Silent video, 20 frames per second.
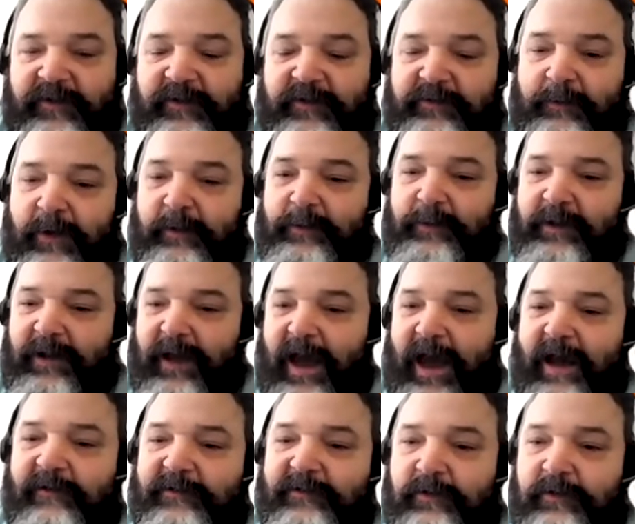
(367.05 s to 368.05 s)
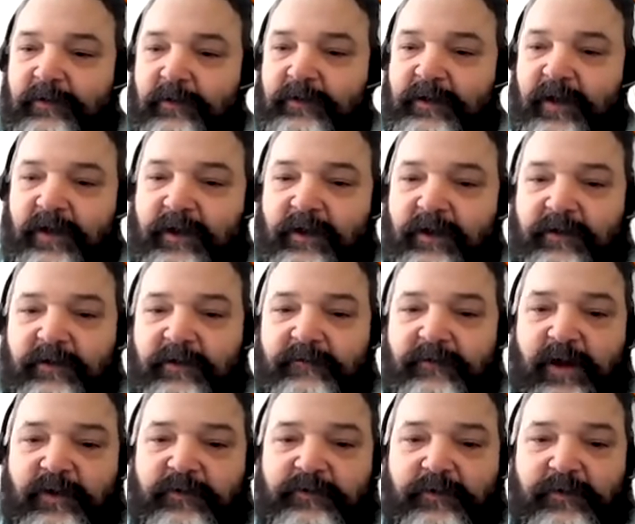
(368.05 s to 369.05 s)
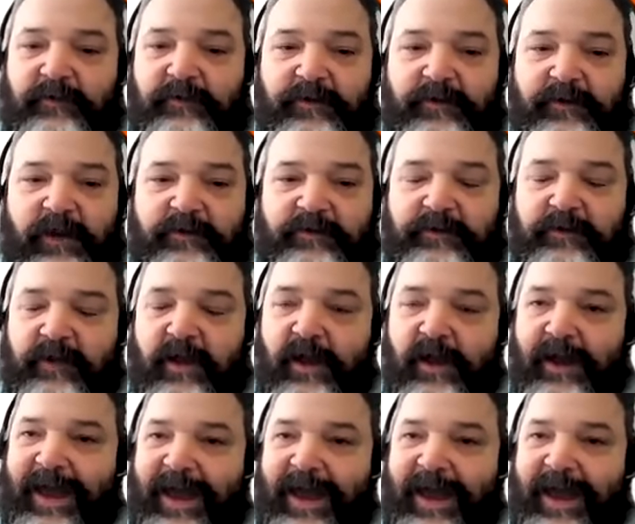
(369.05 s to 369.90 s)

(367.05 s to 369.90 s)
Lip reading: and this might be after taking the advanced certification,